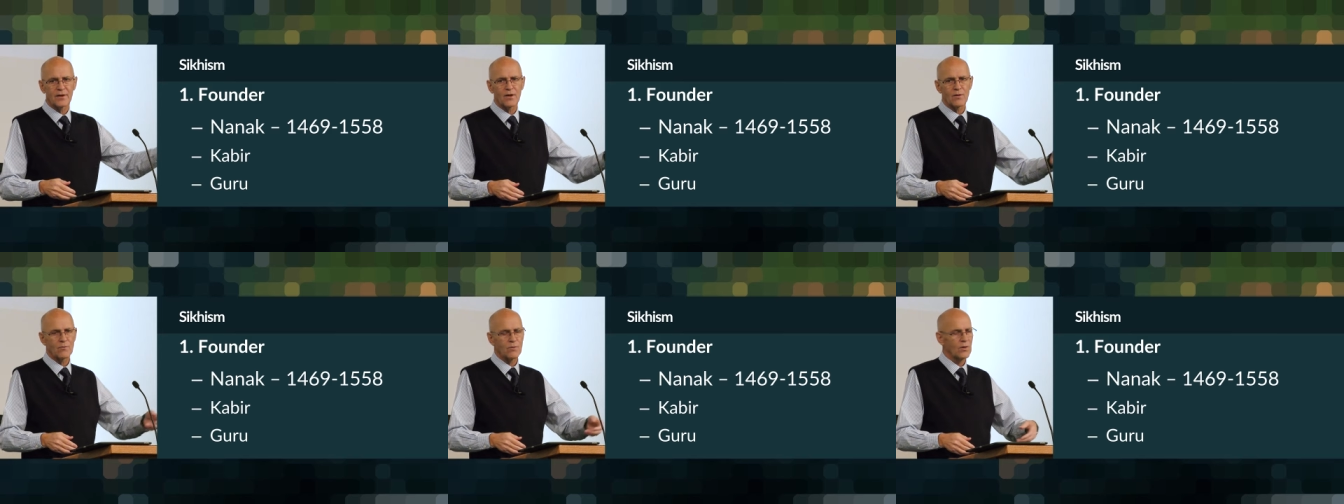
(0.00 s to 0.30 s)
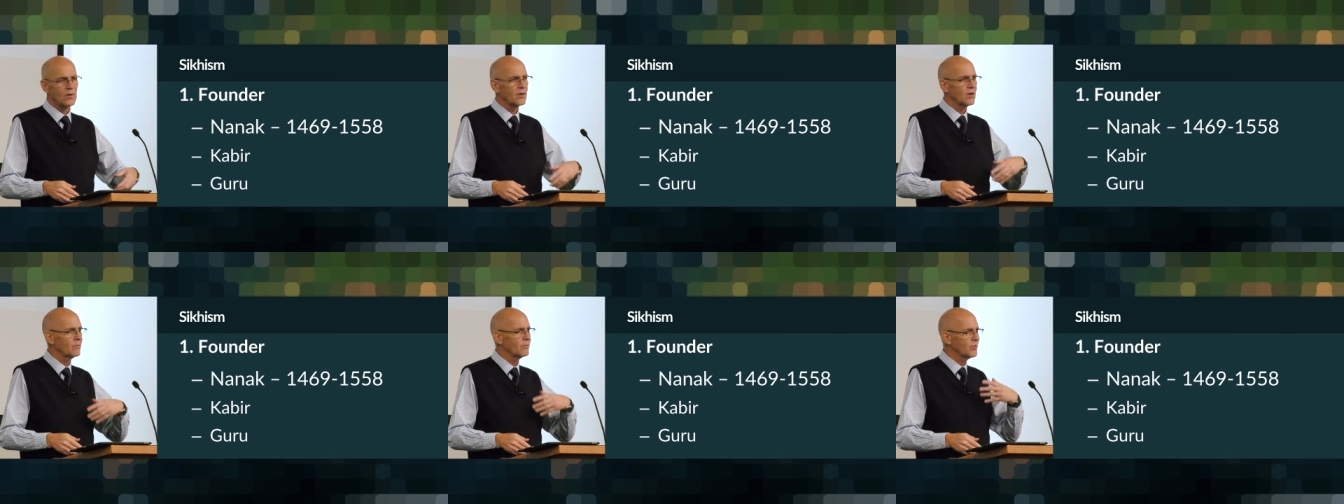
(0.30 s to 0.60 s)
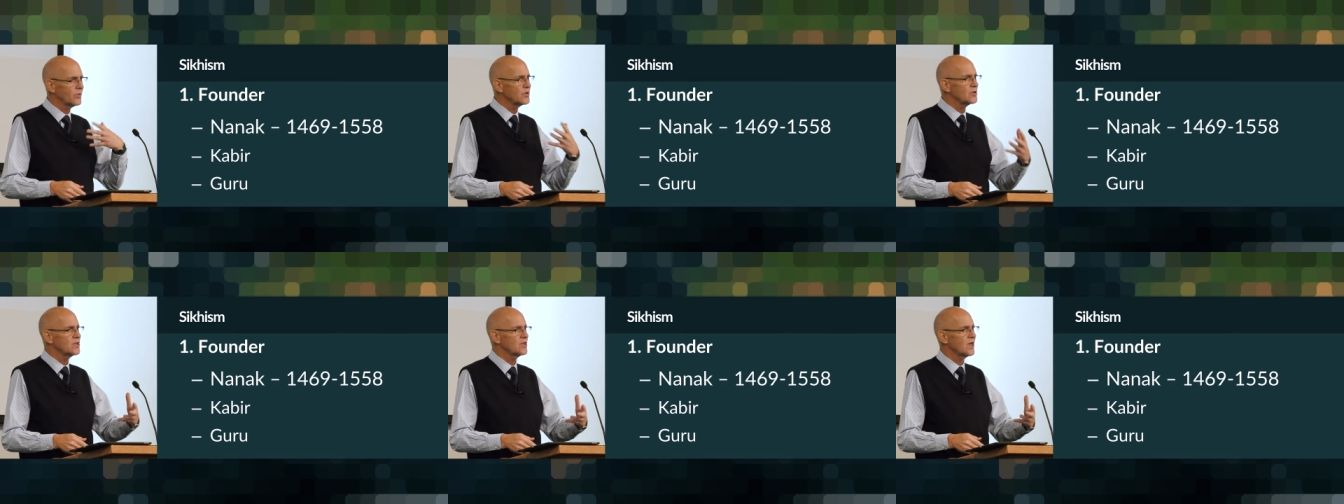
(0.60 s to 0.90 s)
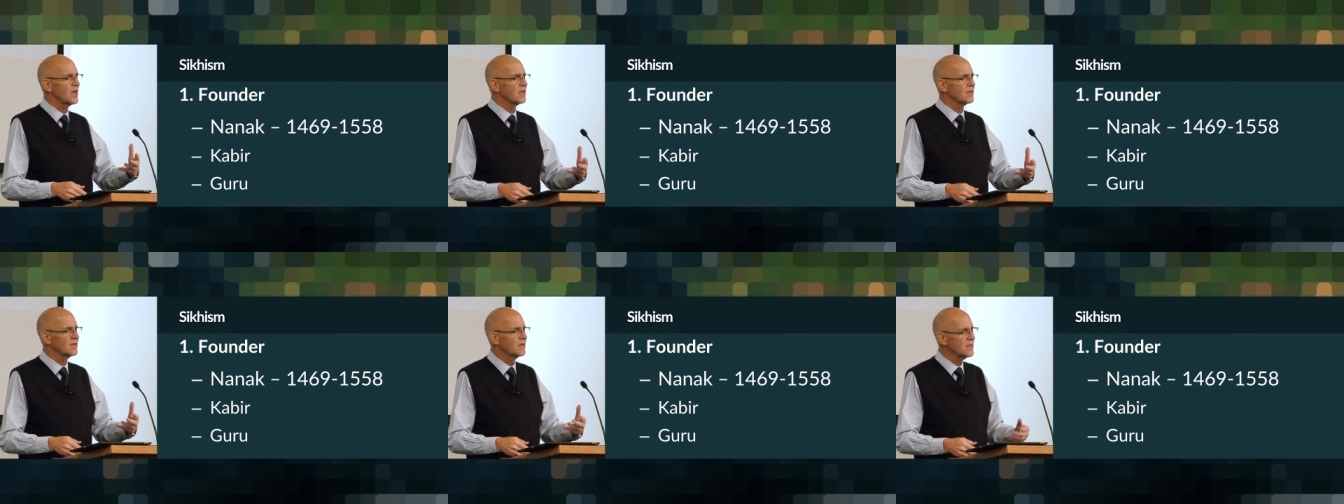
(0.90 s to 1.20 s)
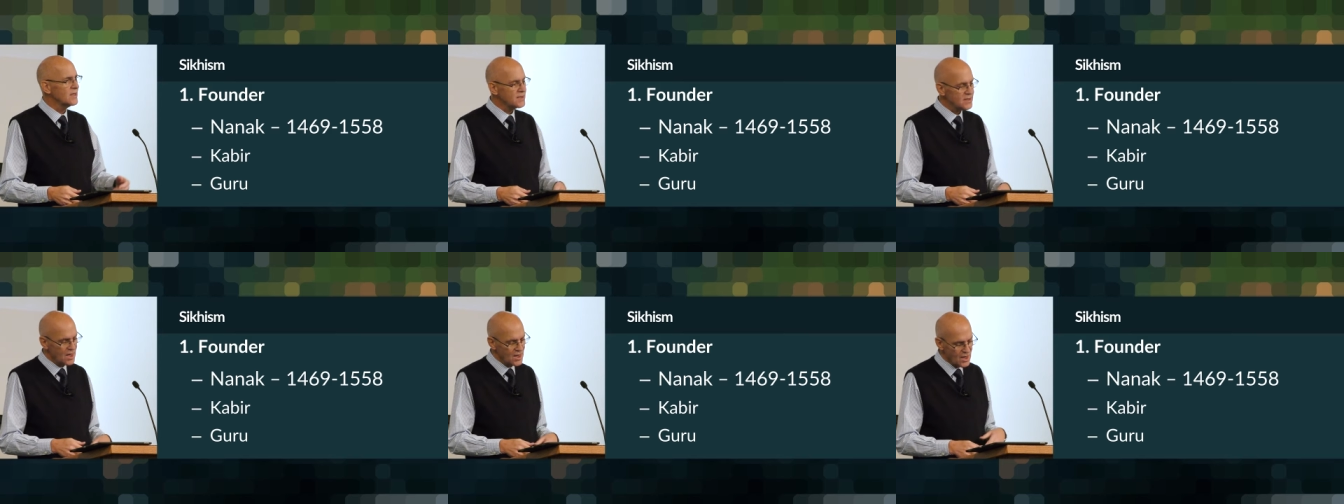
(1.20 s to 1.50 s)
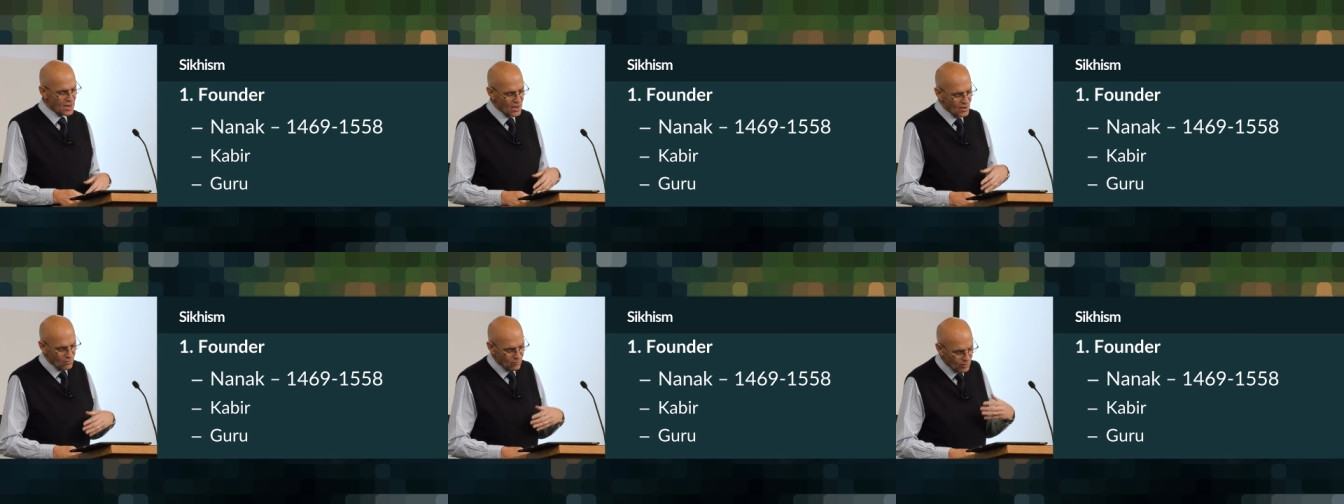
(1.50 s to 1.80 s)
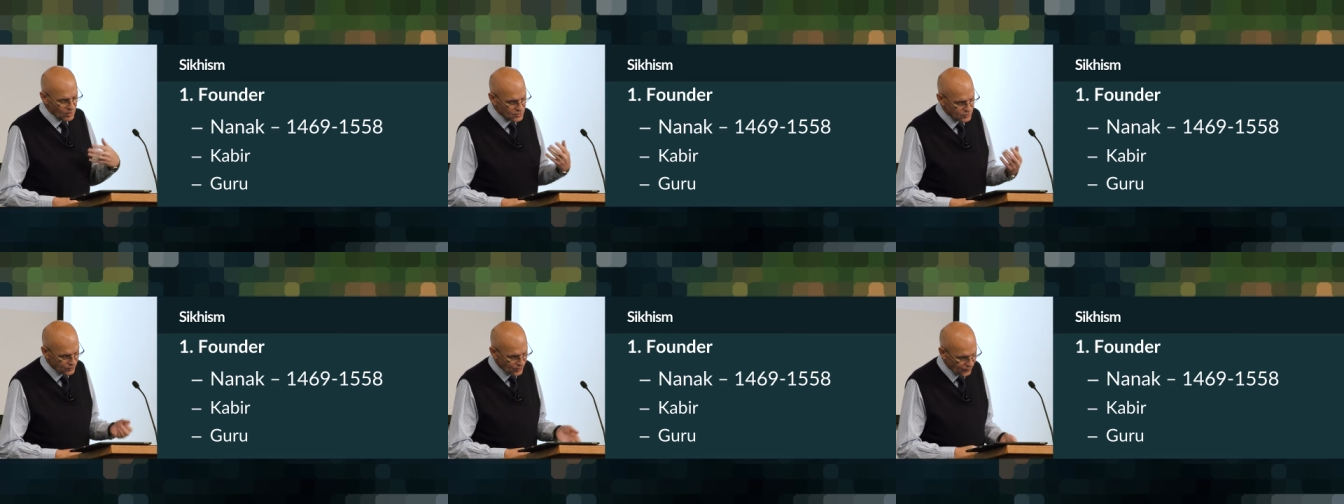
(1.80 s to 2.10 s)
there will appreciate this,
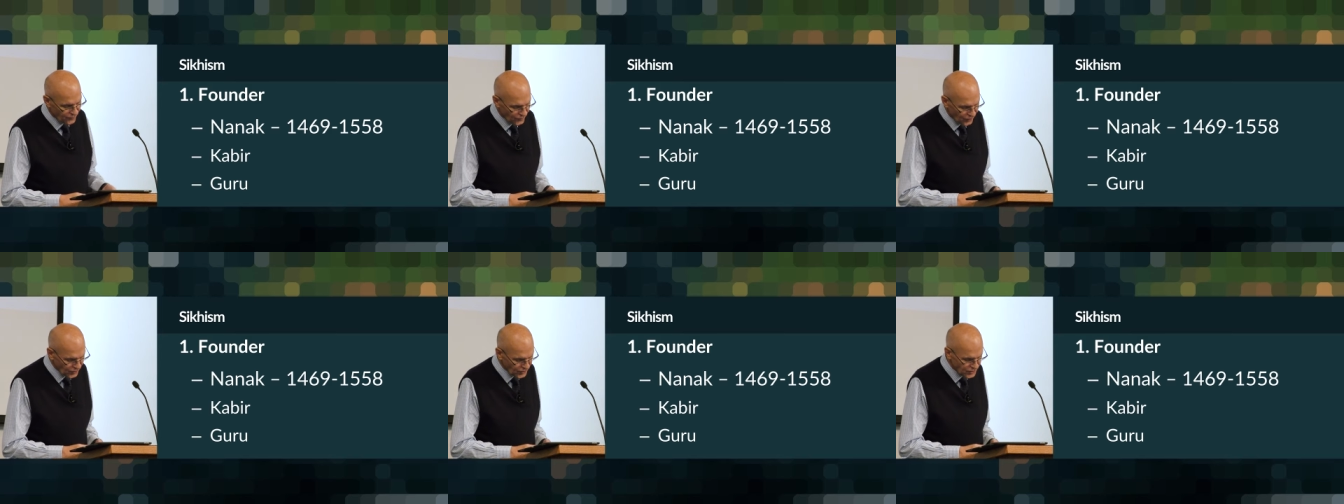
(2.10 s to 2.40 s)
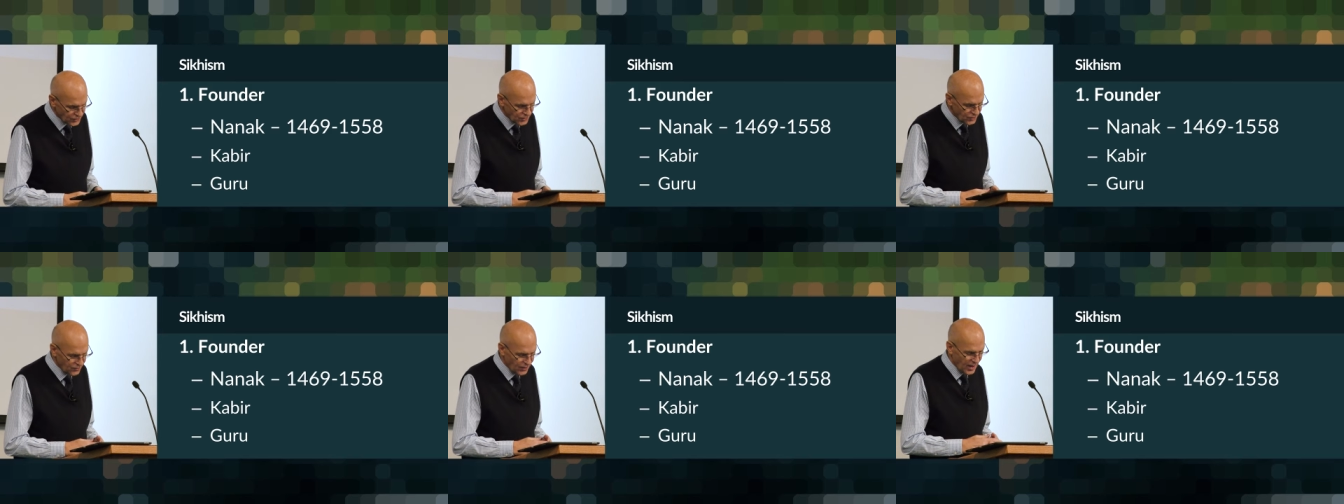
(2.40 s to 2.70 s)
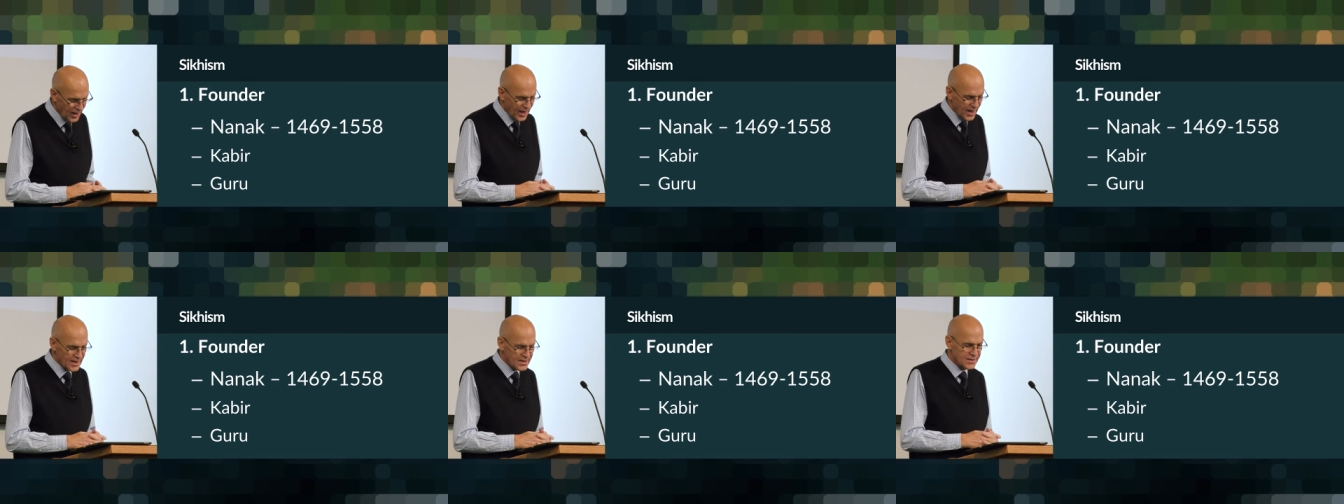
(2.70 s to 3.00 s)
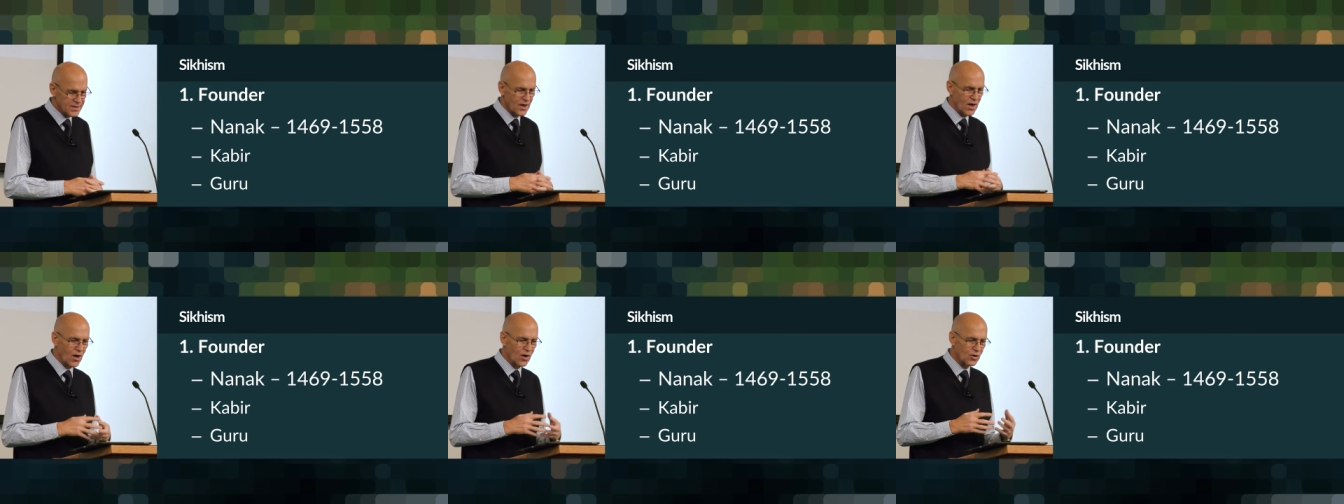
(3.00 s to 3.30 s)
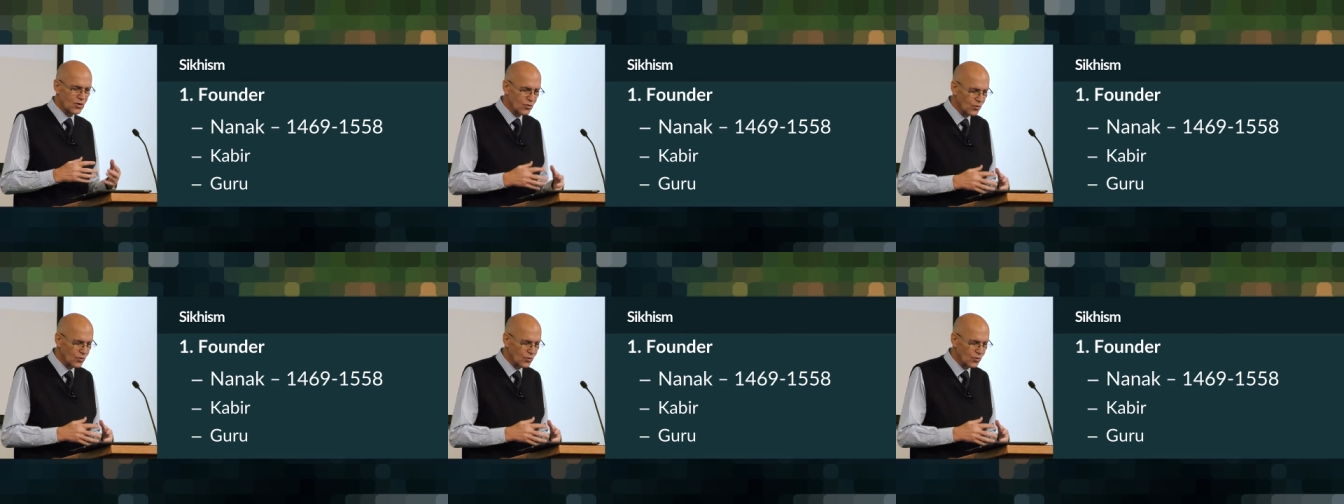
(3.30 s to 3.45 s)
was referred to as a